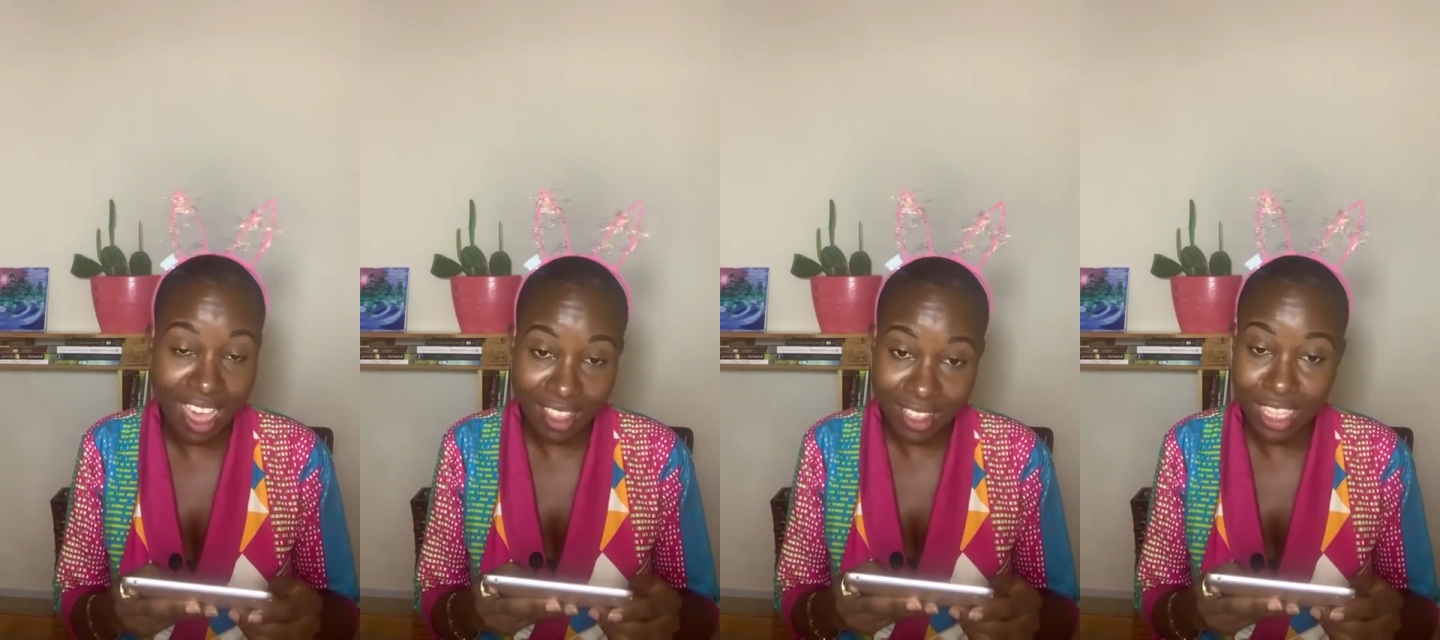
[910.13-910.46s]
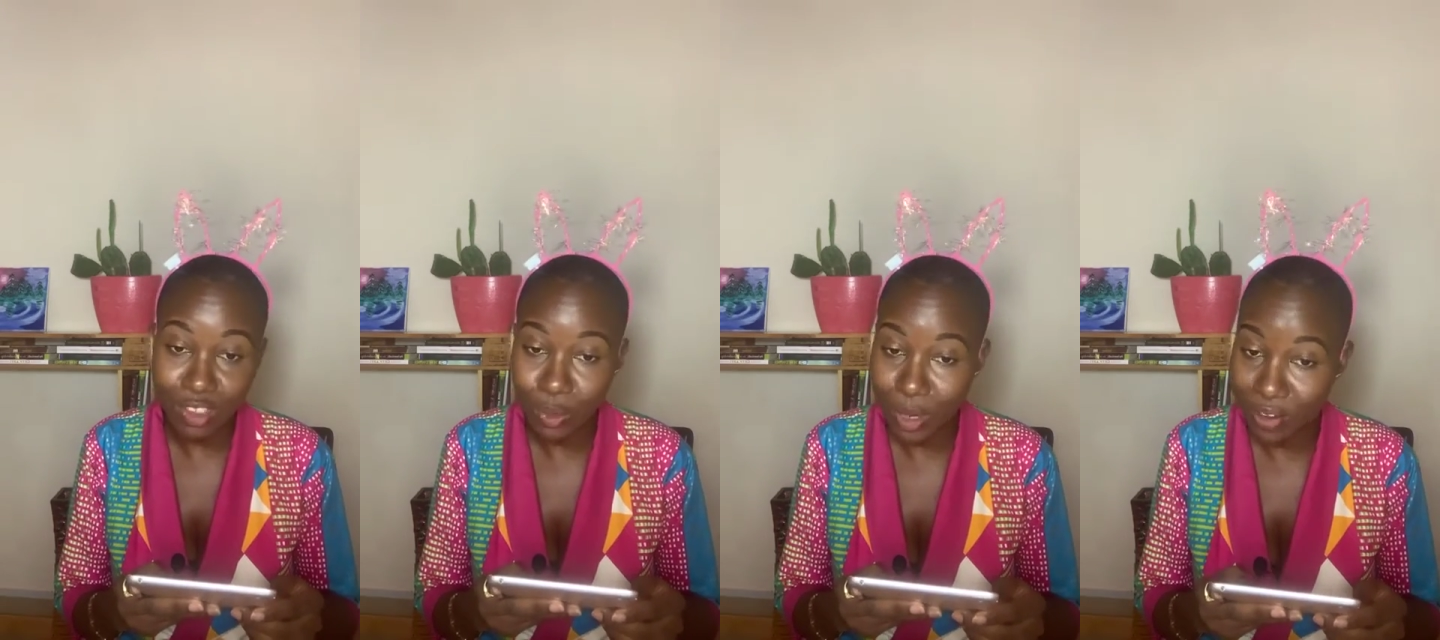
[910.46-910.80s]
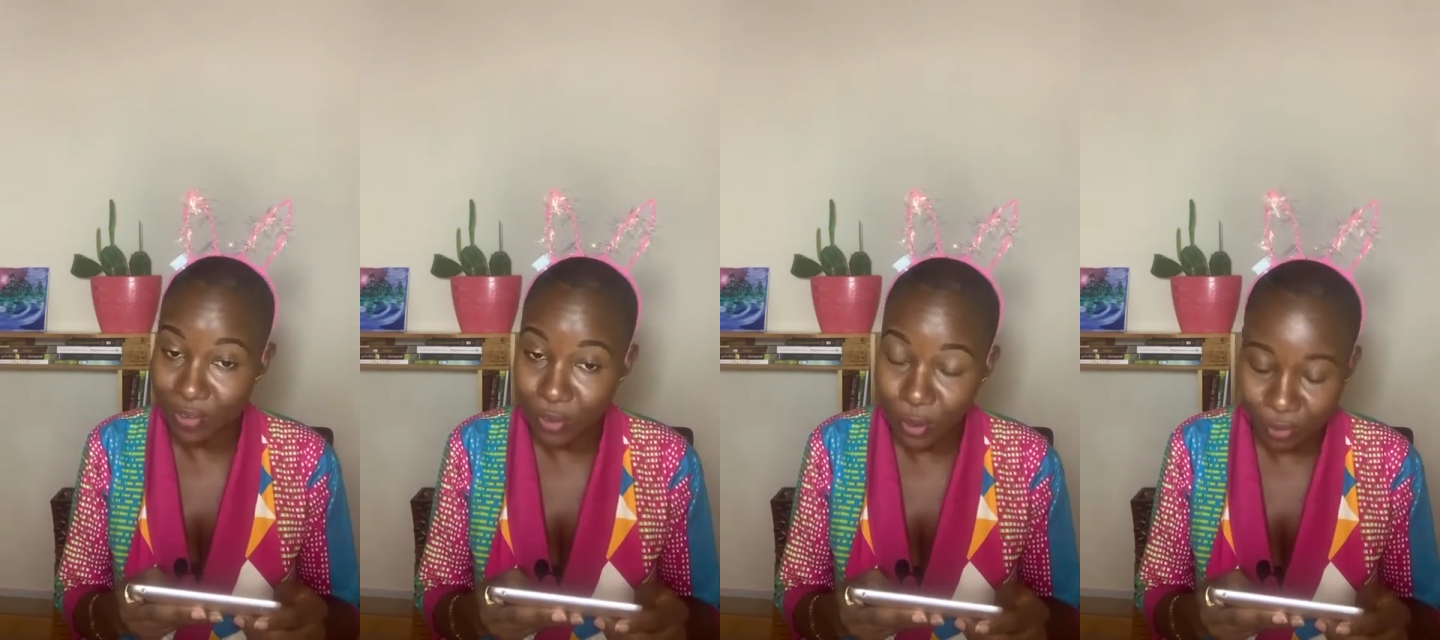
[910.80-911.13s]
other
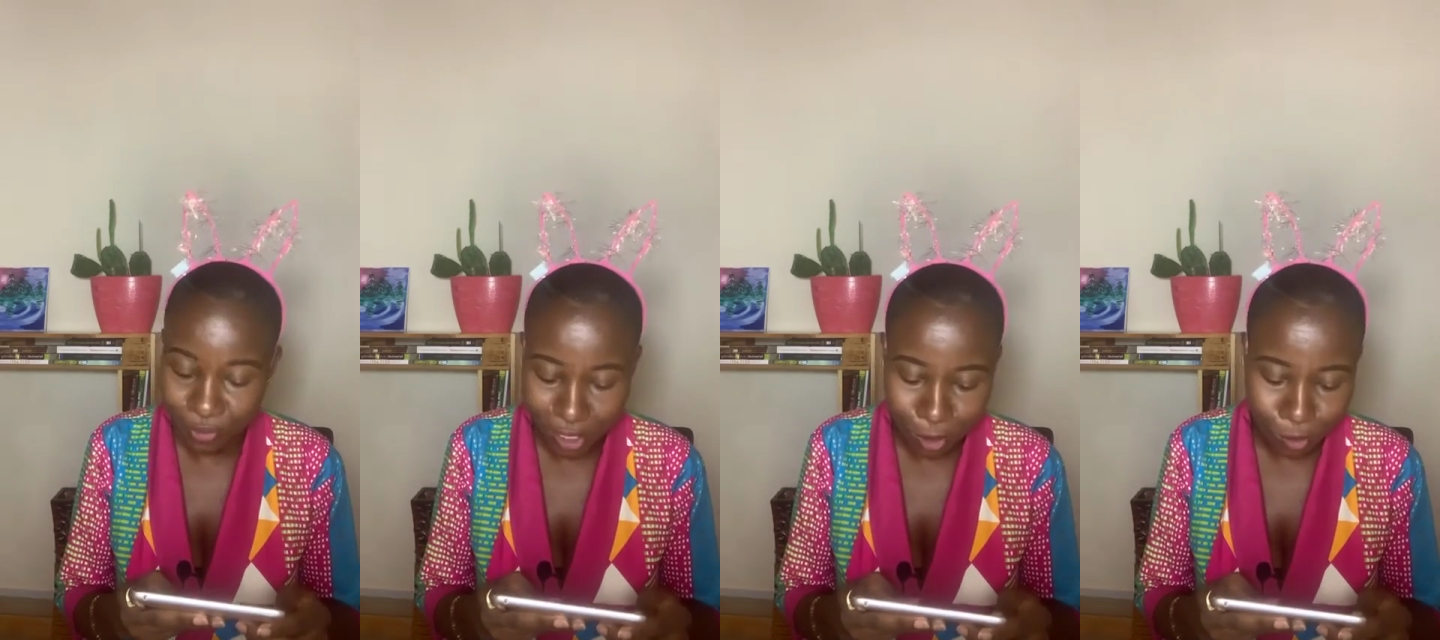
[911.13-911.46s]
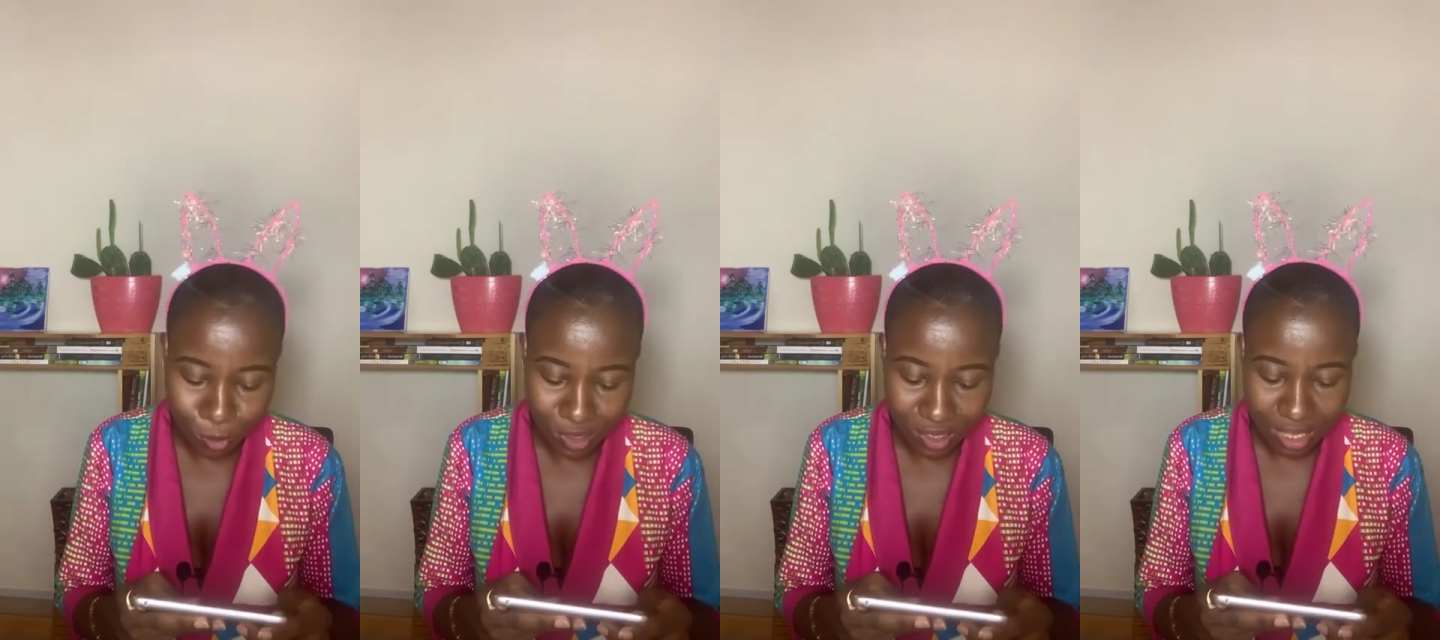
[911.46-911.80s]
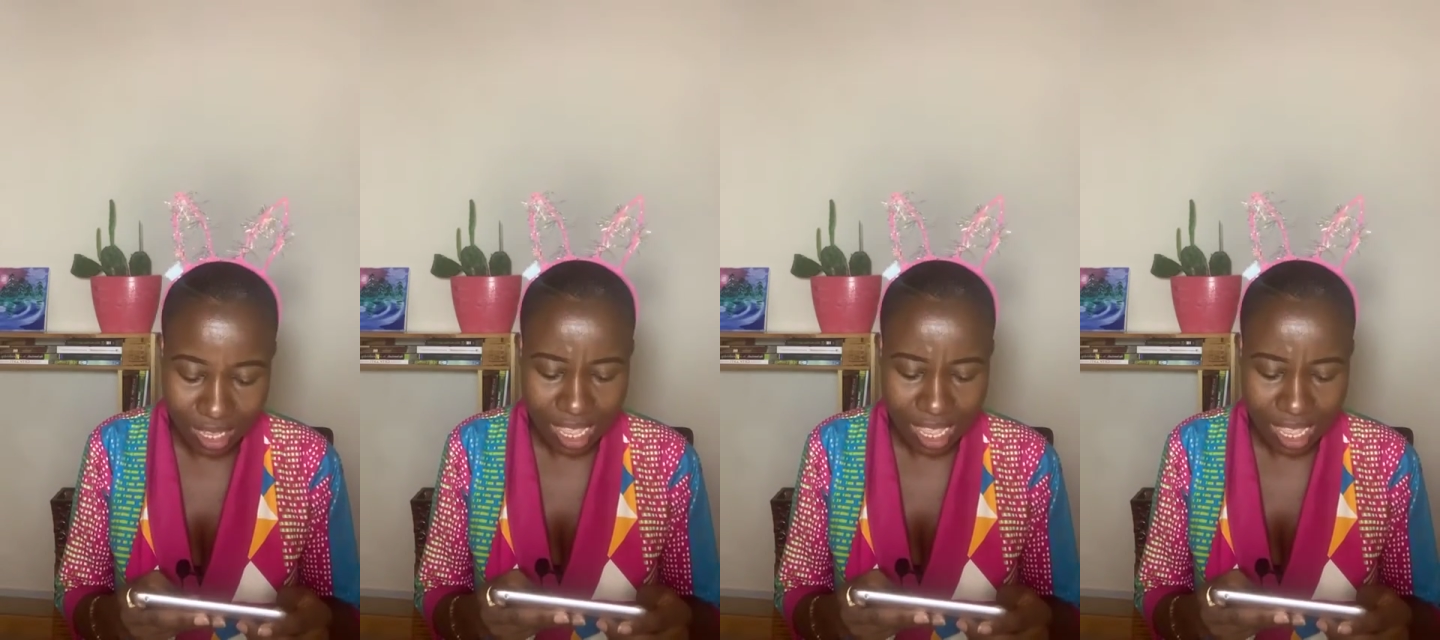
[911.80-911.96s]
24 fellows.